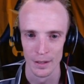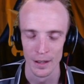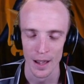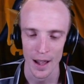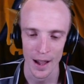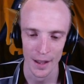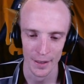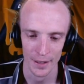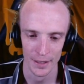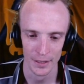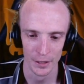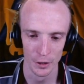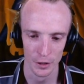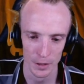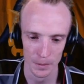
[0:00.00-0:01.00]
Ah, there's
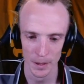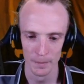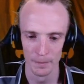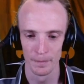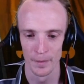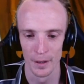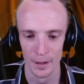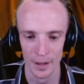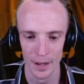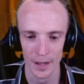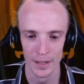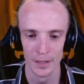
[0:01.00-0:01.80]
the Guzma. Okay,